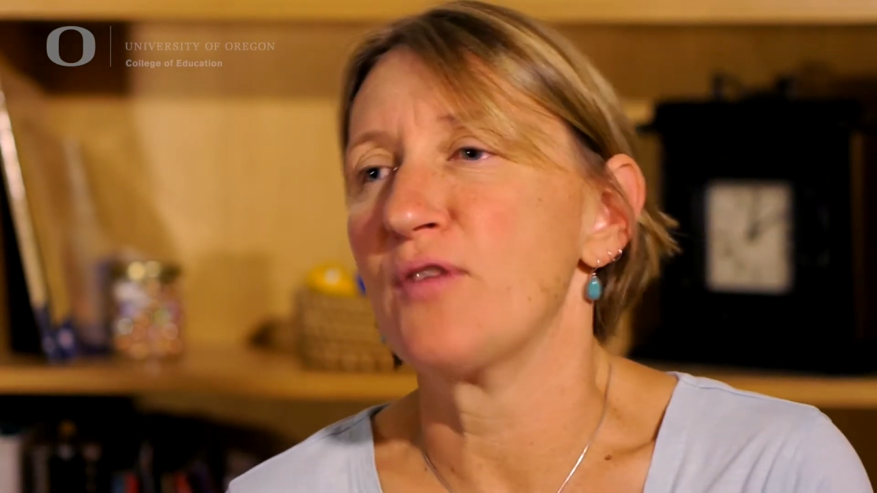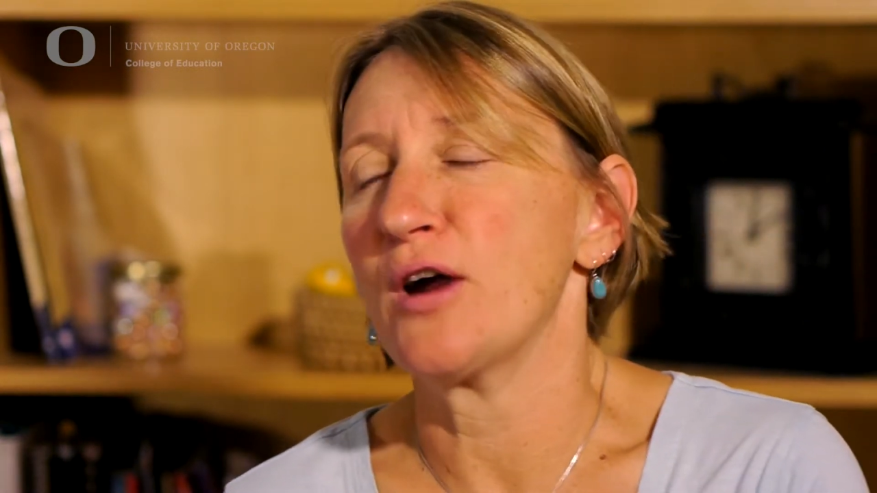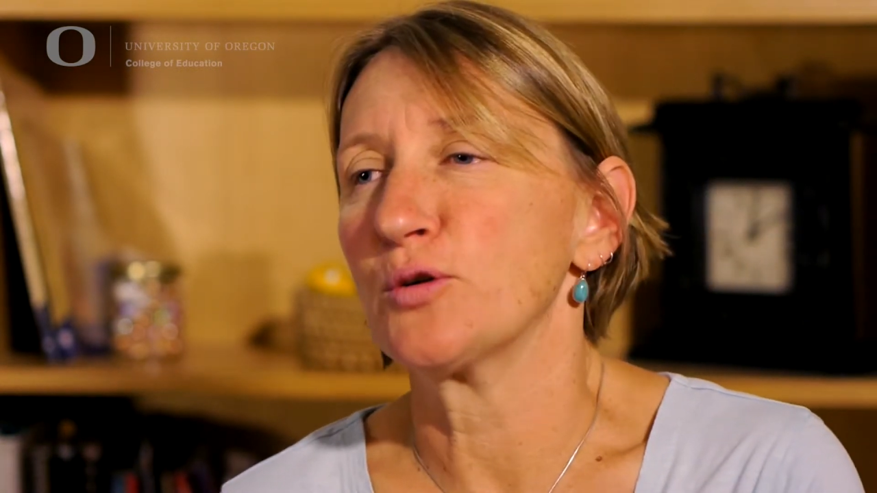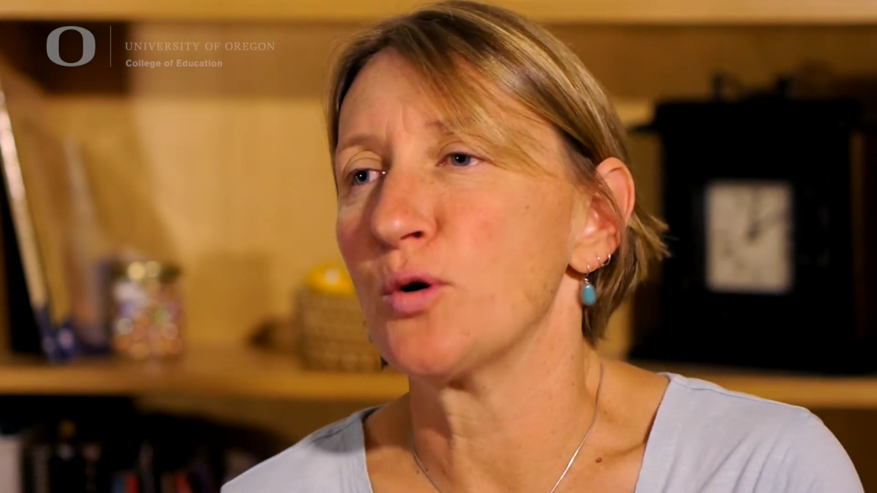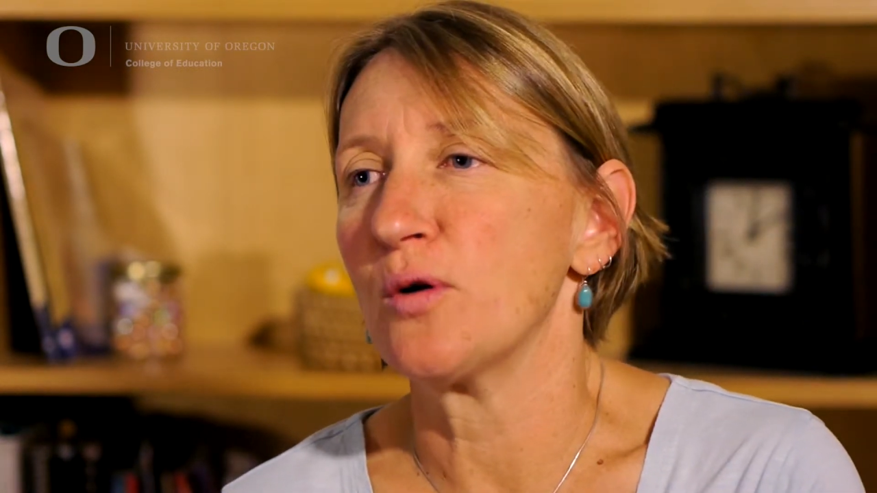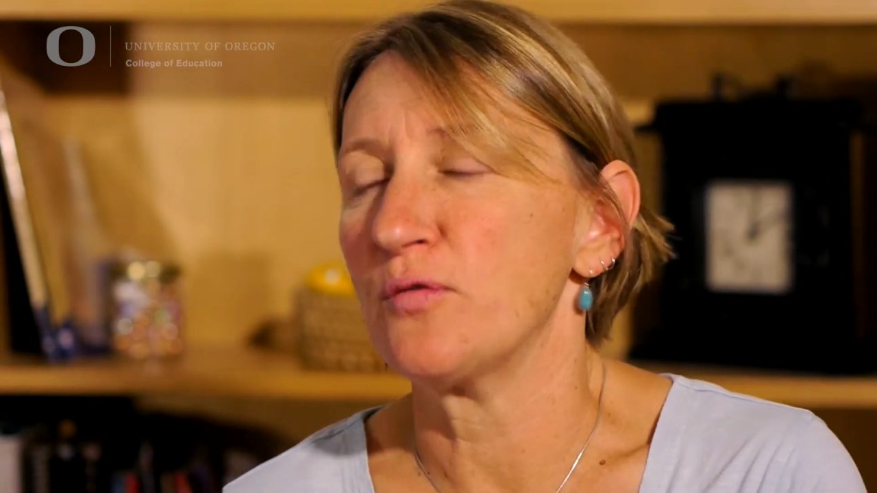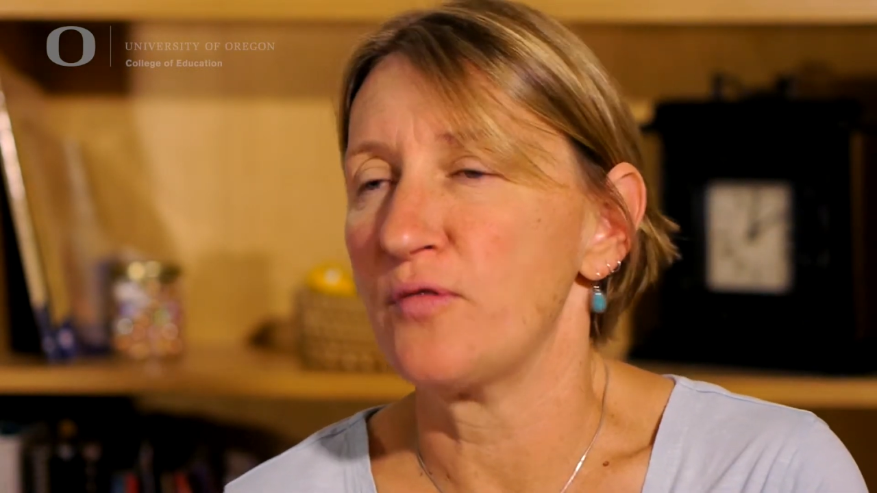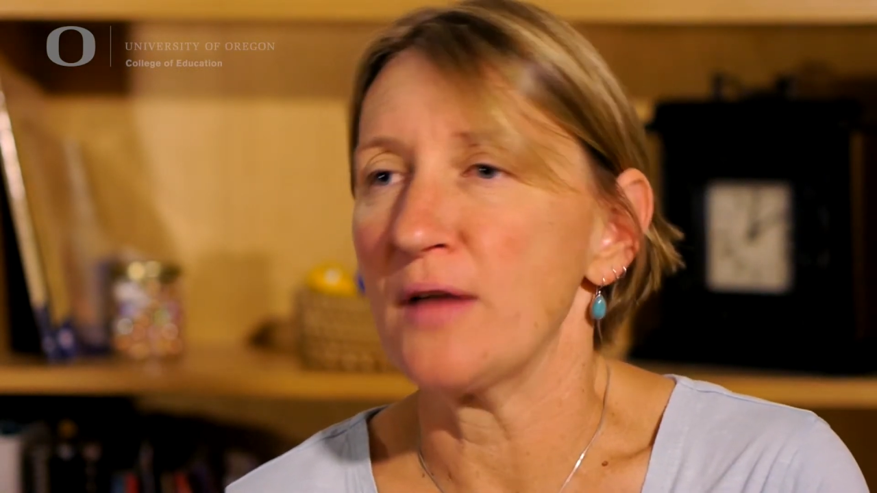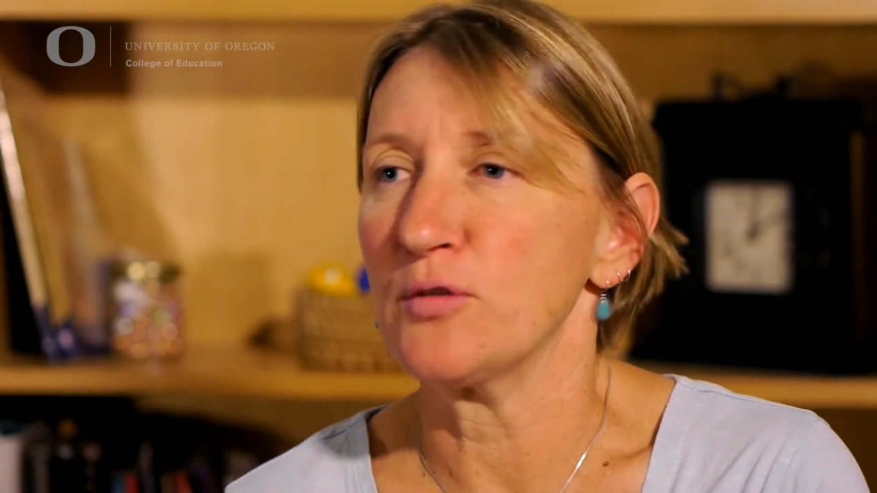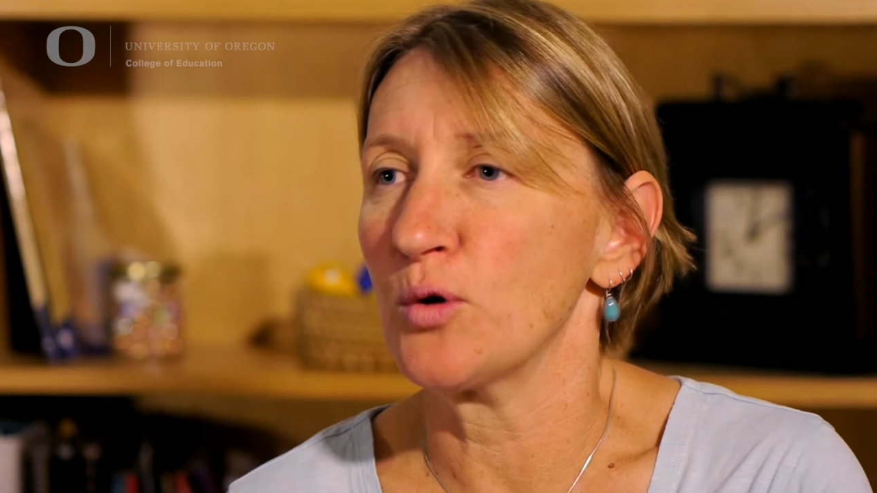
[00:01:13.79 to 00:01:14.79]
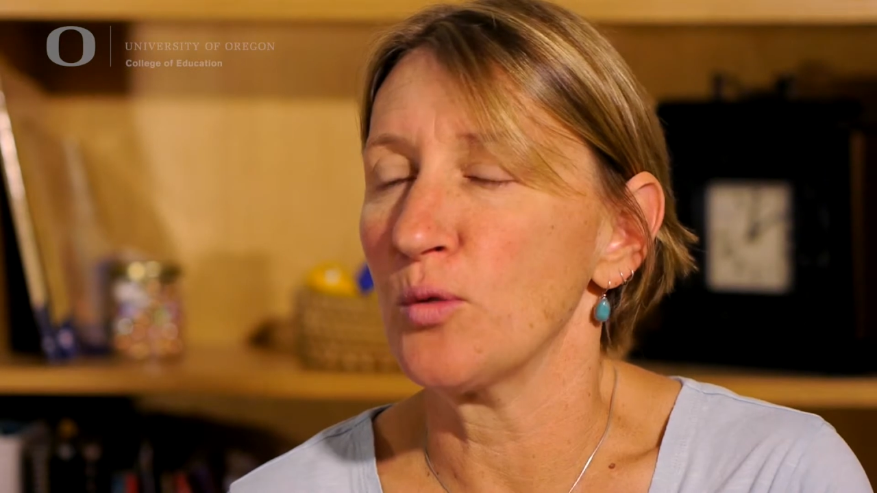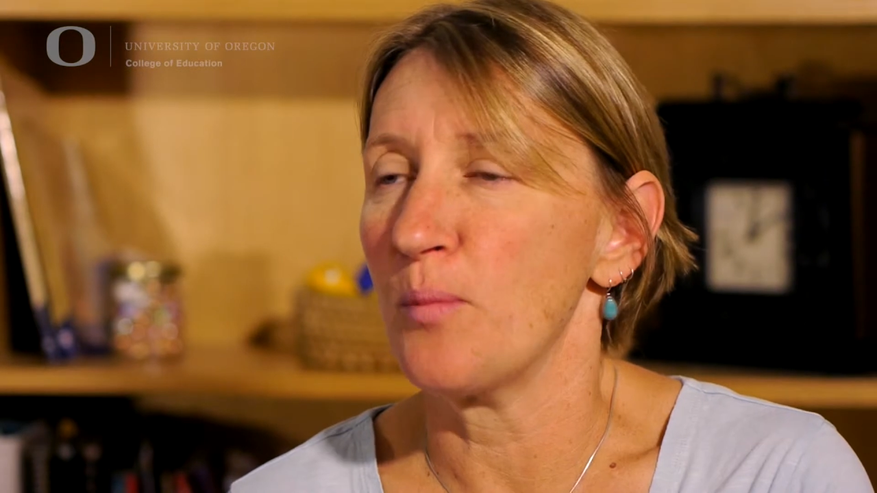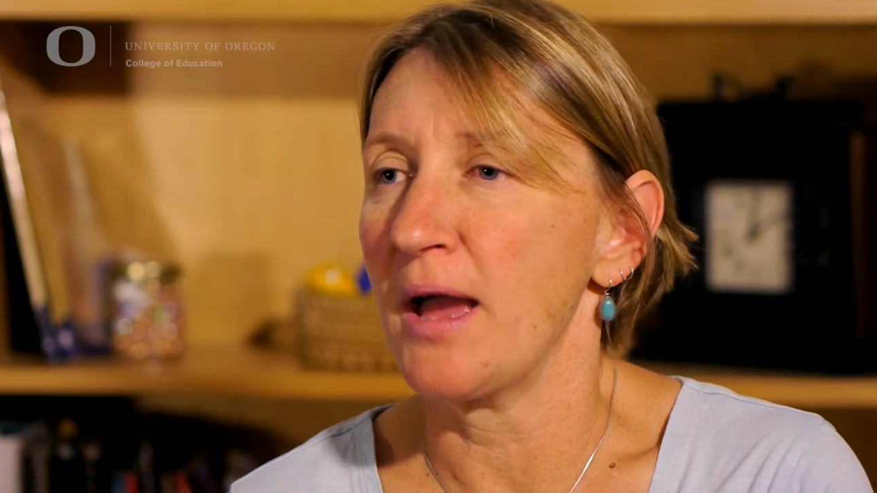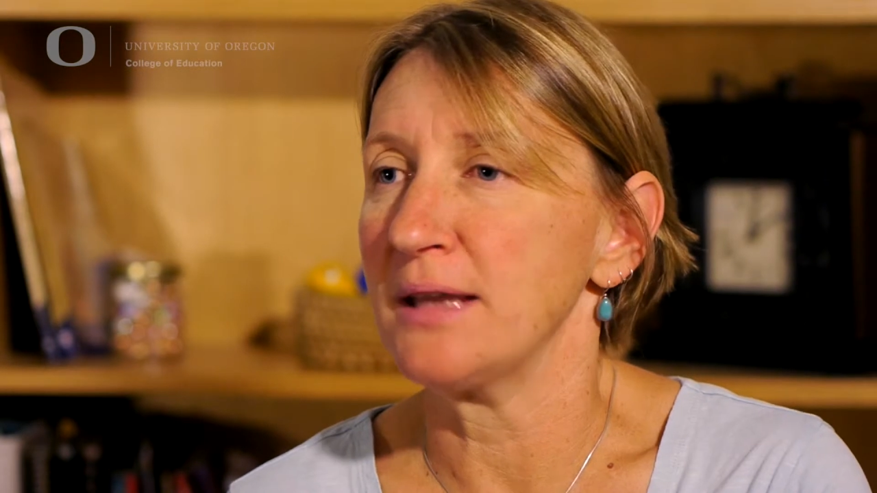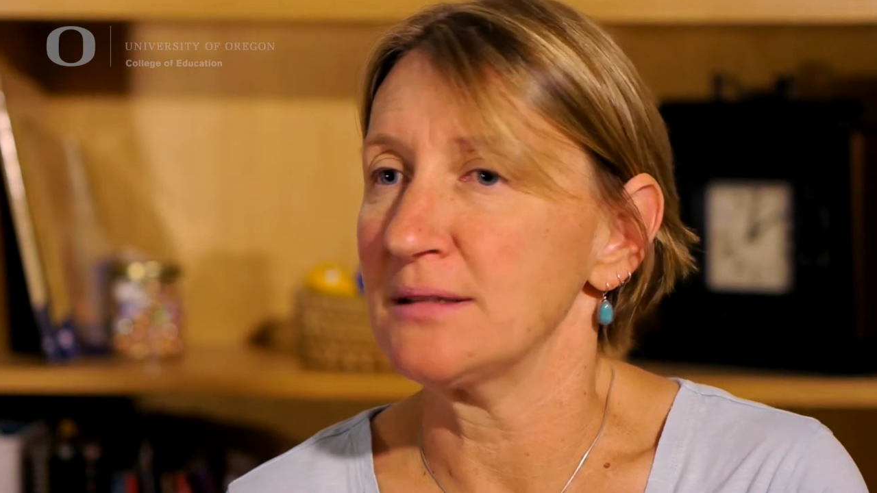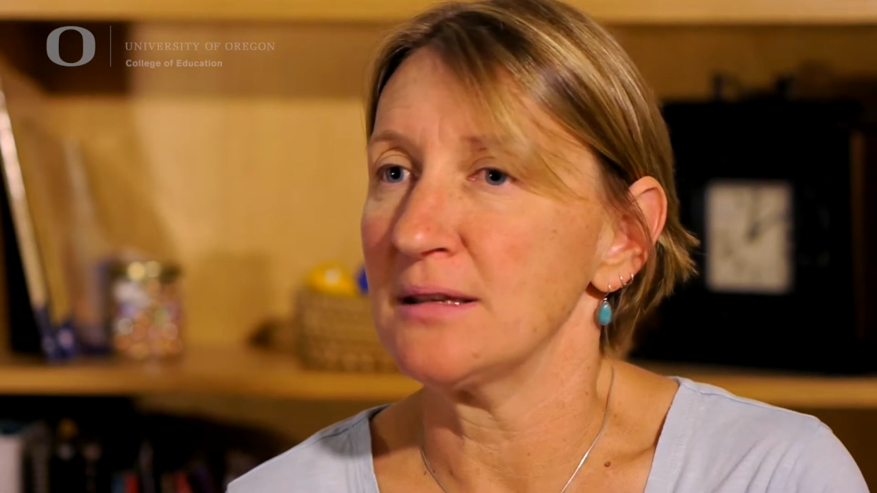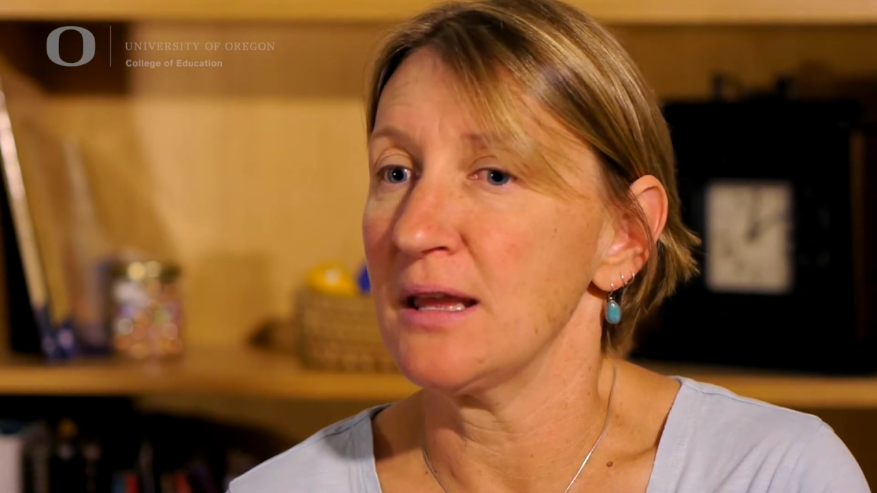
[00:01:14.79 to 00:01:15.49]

five-year-old might